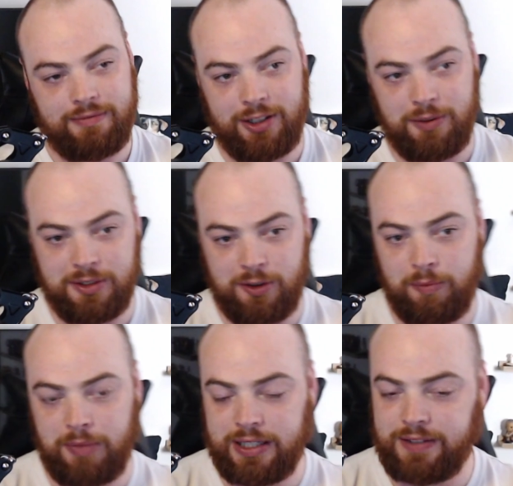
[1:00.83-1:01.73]
to do with
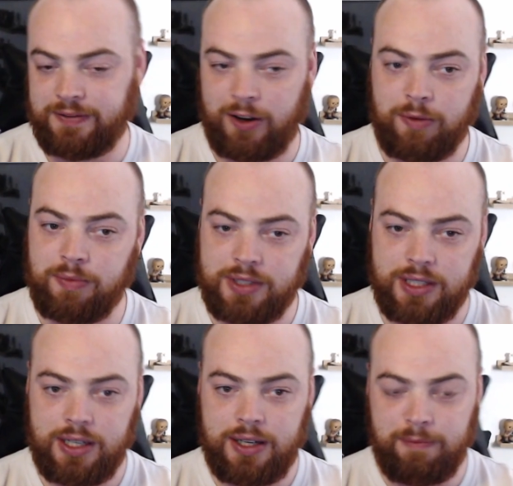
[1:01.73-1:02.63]
zombies, films,
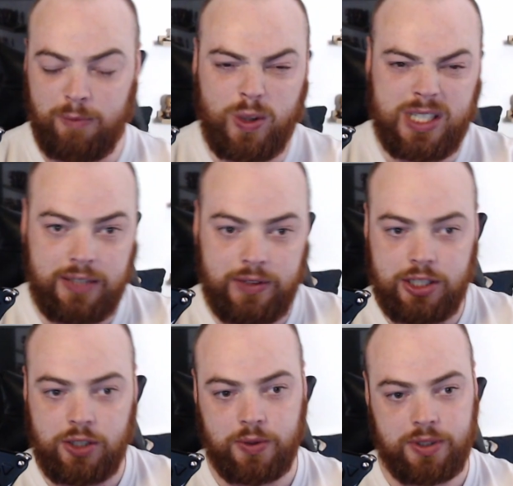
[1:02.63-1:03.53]
most TV
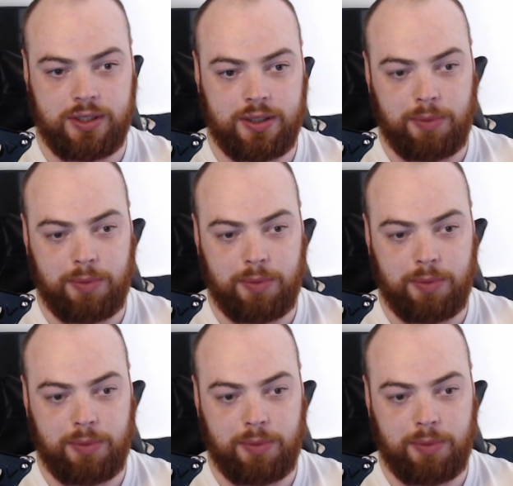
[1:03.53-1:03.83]
shows,